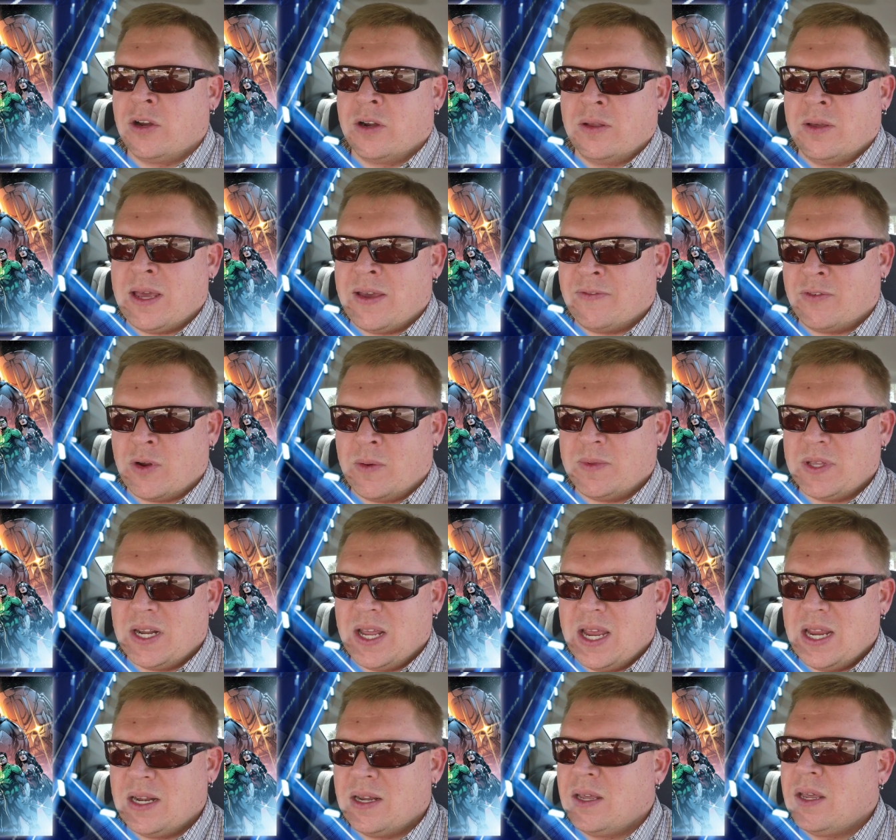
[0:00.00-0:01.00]
you're going to have
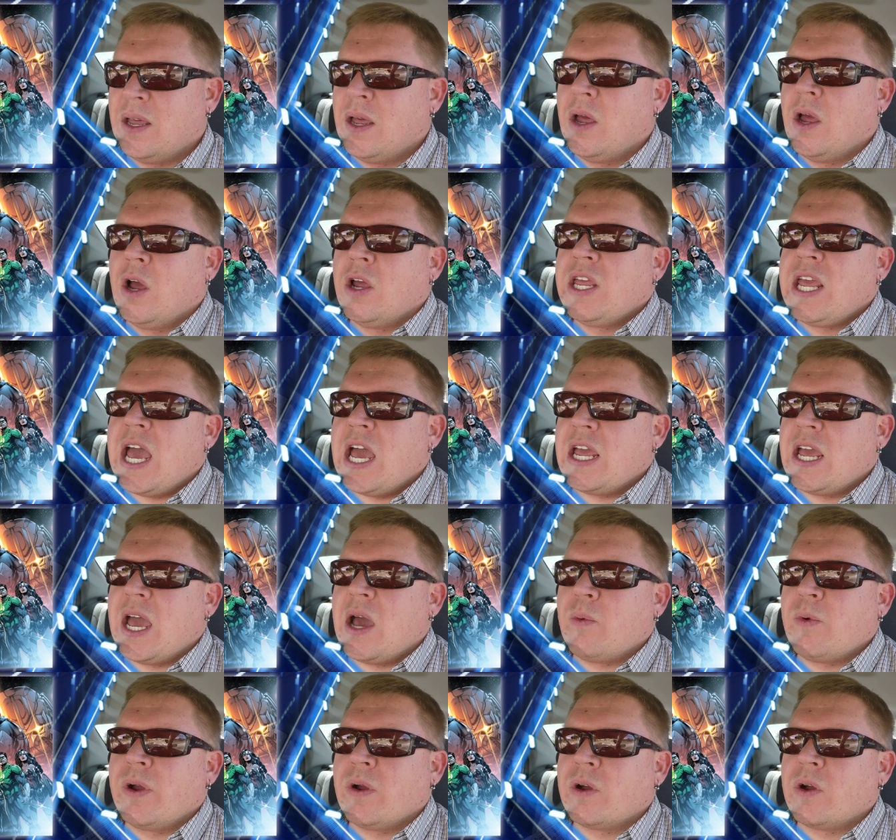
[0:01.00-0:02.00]
kryptonite?
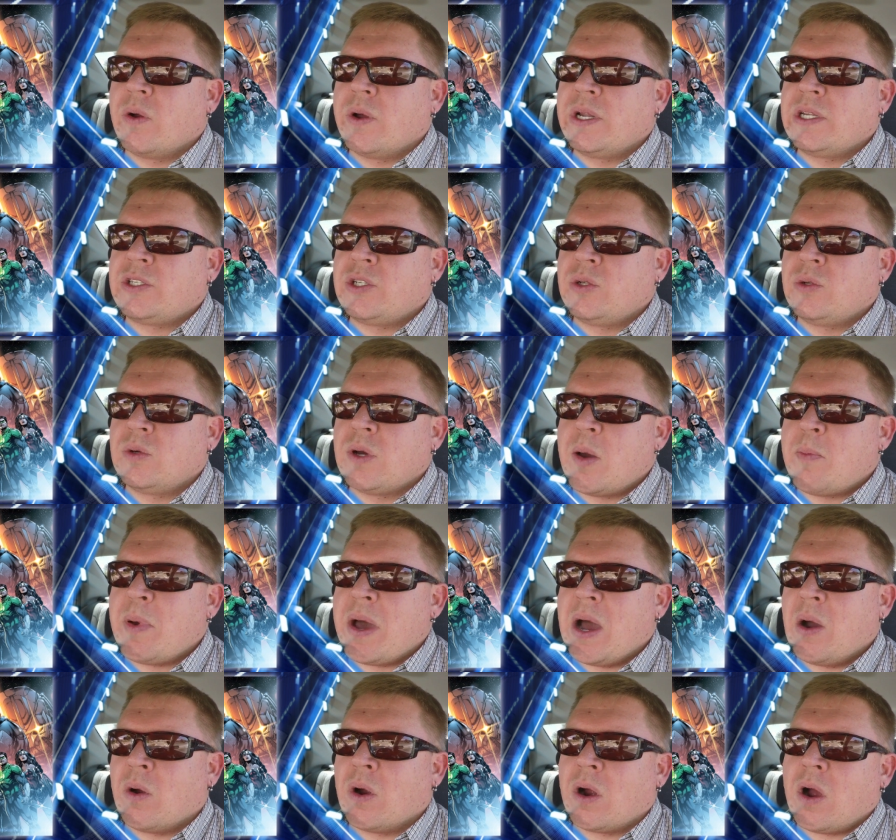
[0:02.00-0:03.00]
Yeah, we're going to
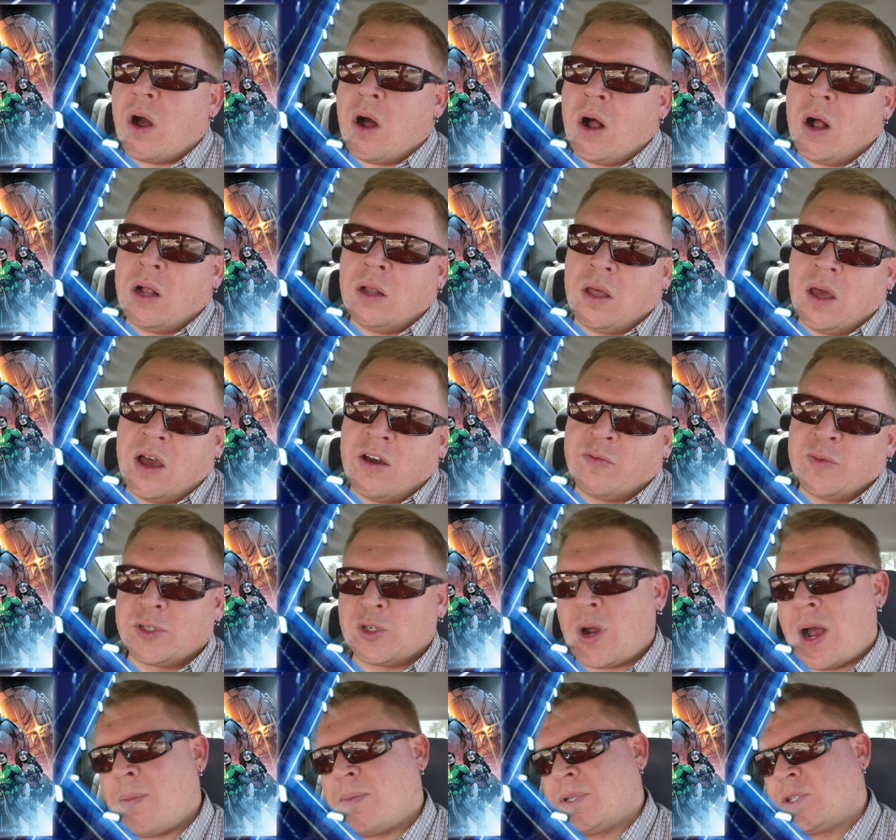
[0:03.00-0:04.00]
power all of
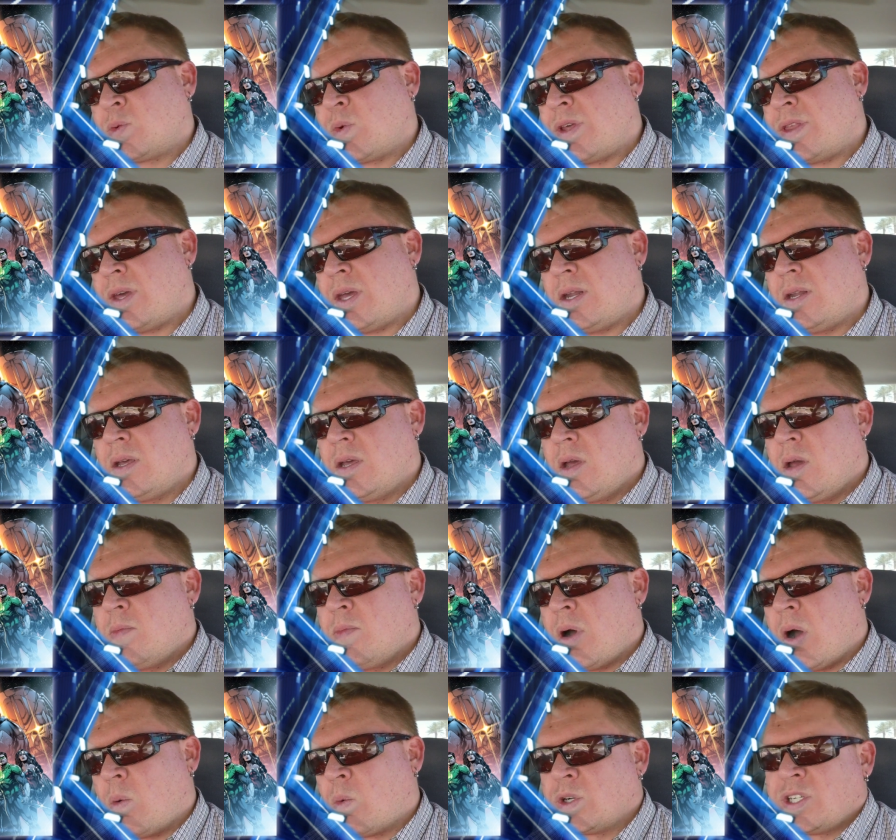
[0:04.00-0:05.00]
Metropolis with it,
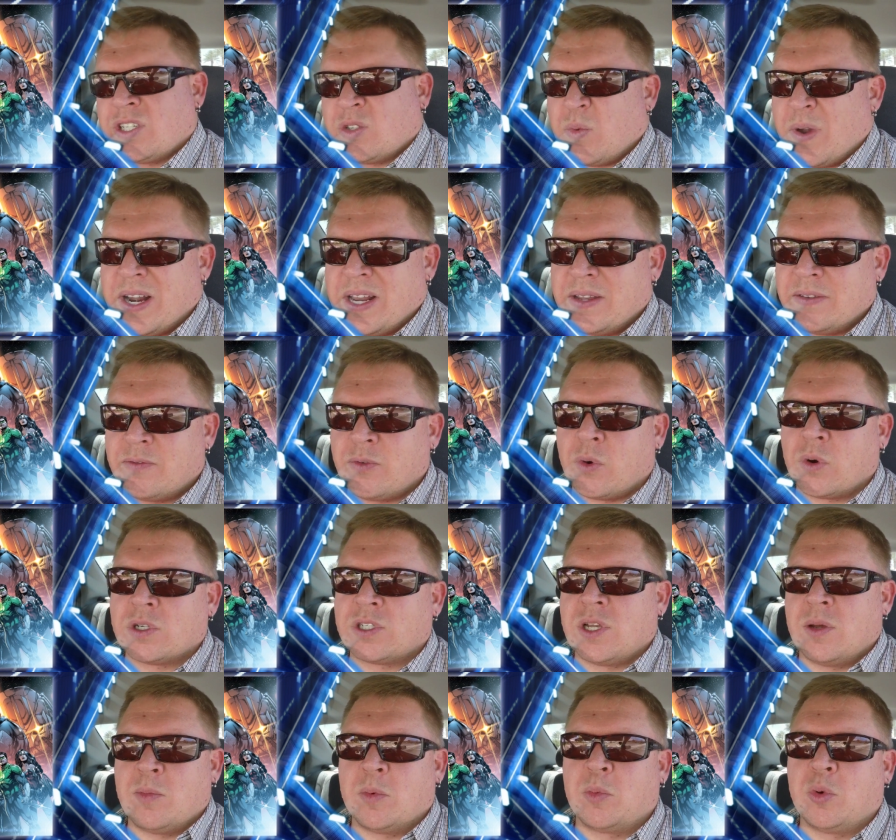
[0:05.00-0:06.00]
but we're just waiting for
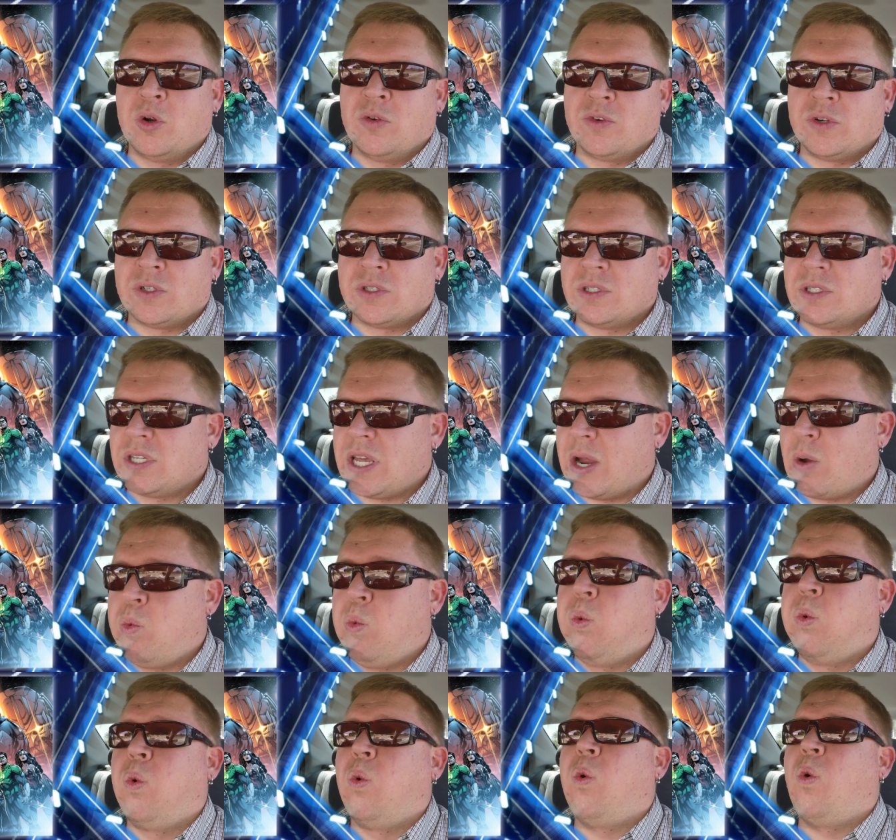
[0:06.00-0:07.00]
some approvals. It's like,
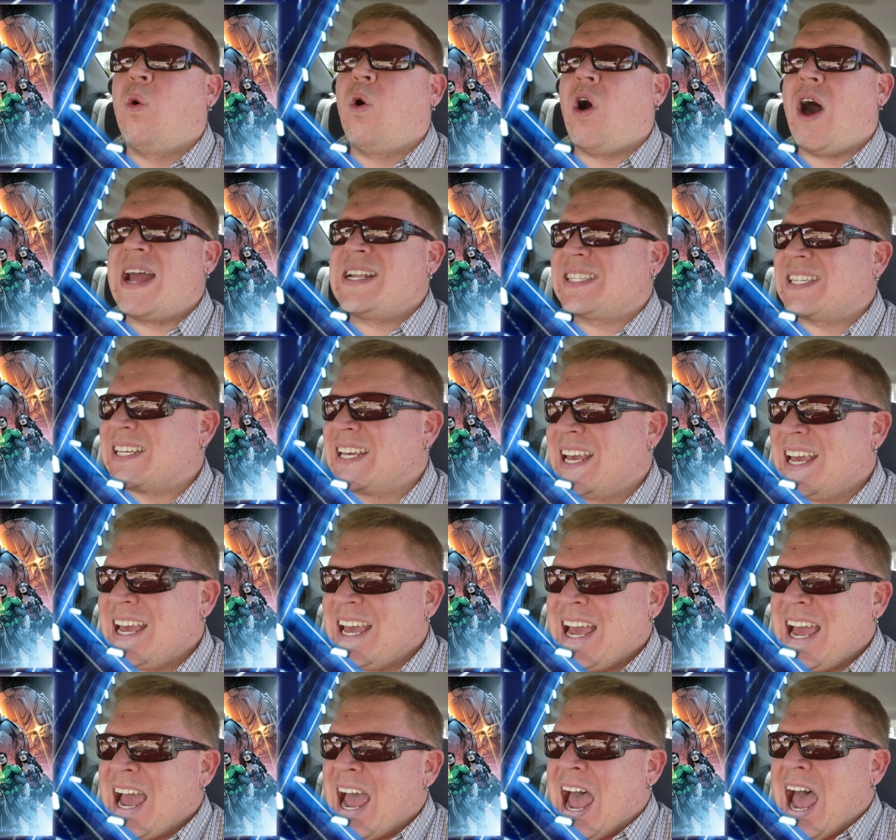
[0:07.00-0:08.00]
what?
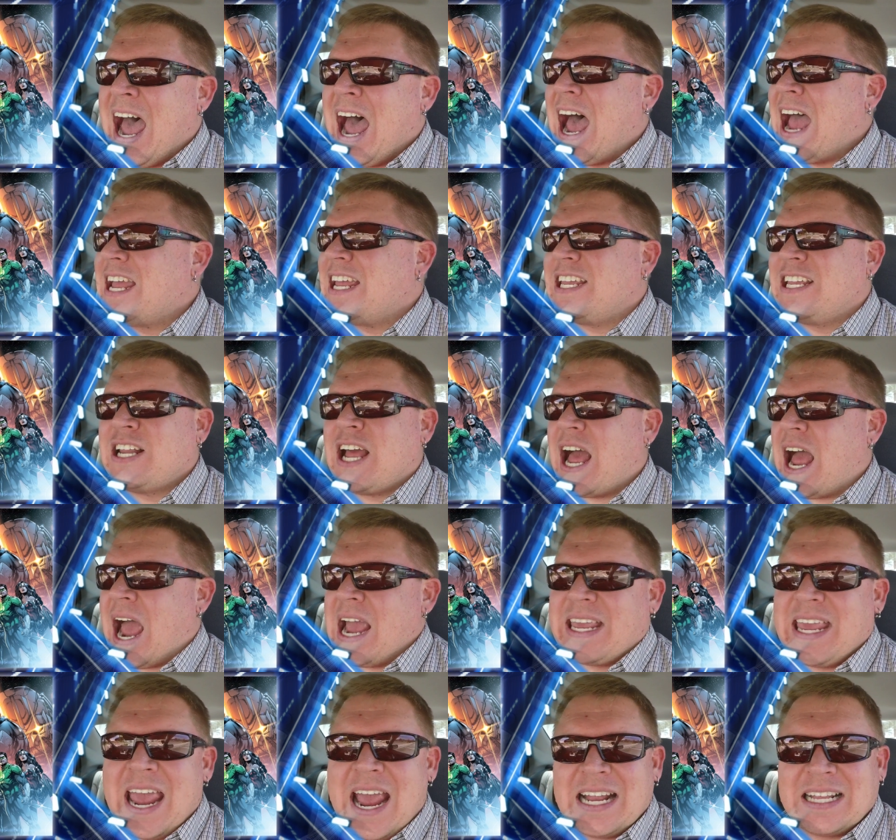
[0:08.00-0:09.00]

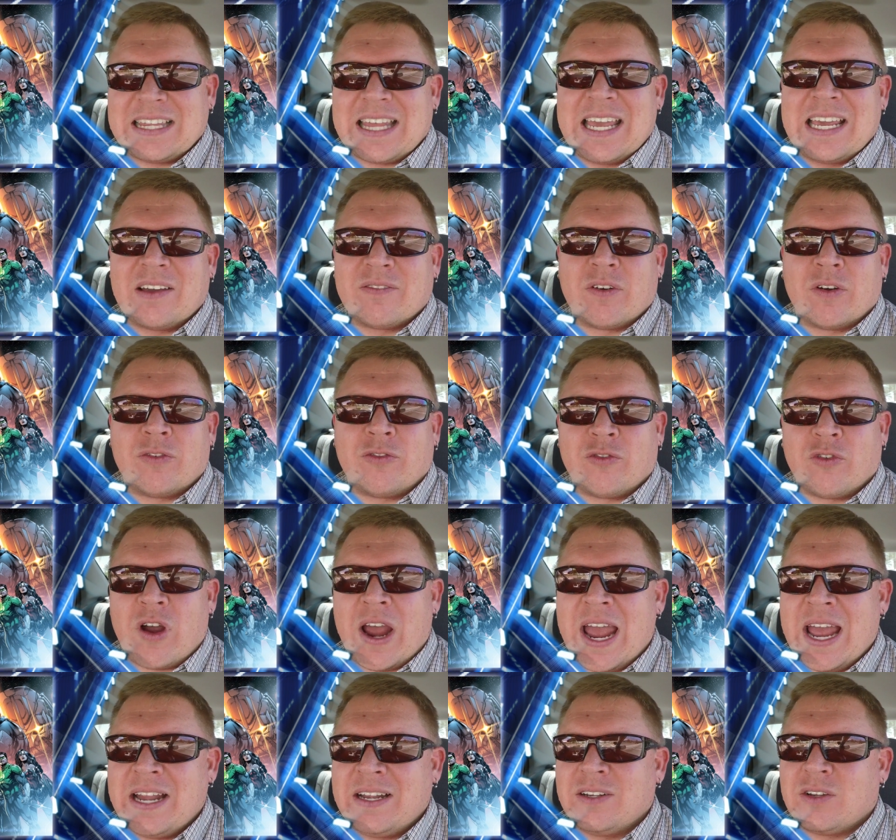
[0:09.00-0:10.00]
I can't think of a
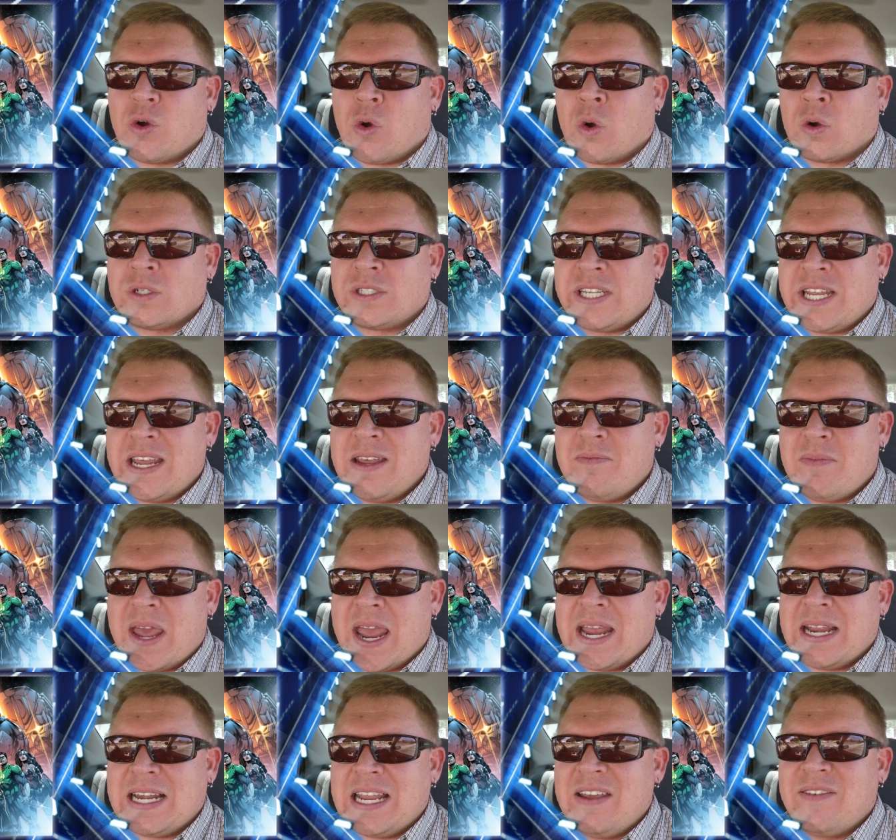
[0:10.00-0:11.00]
friend or
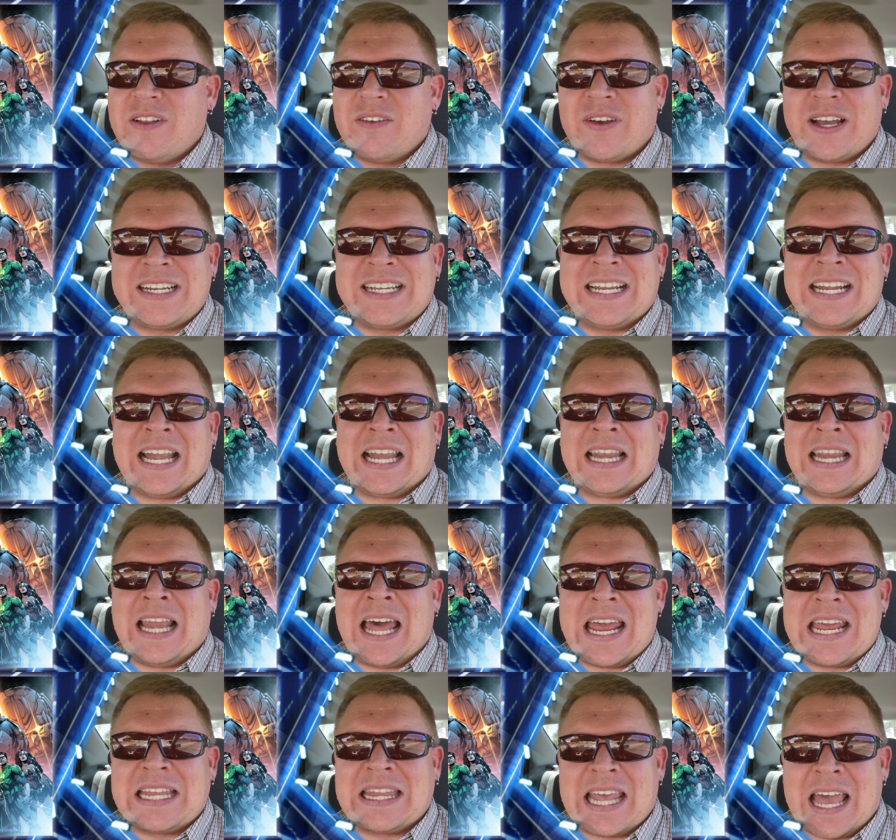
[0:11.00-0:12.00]
teammate, even if I didn't
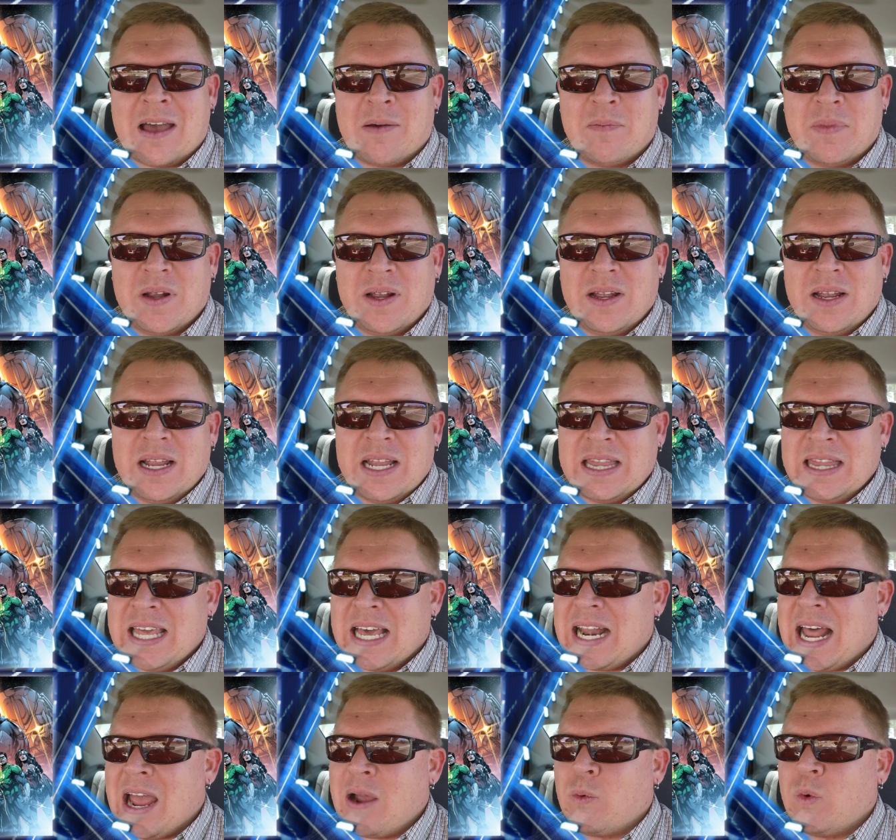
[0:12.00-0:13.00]
like them,
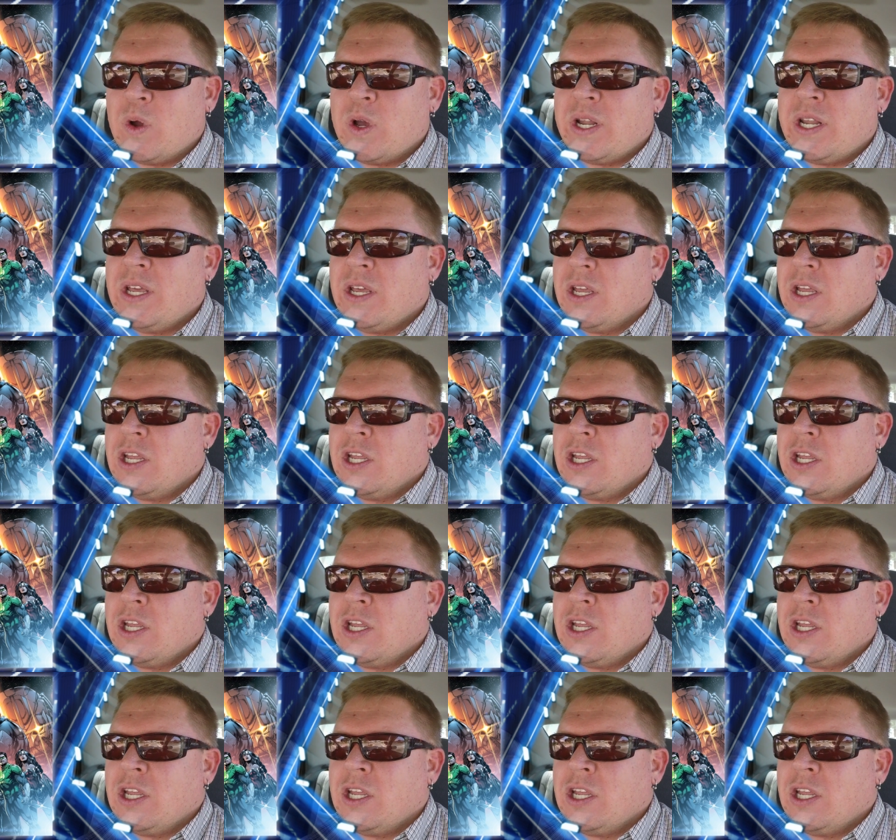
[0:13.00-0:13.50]
that I would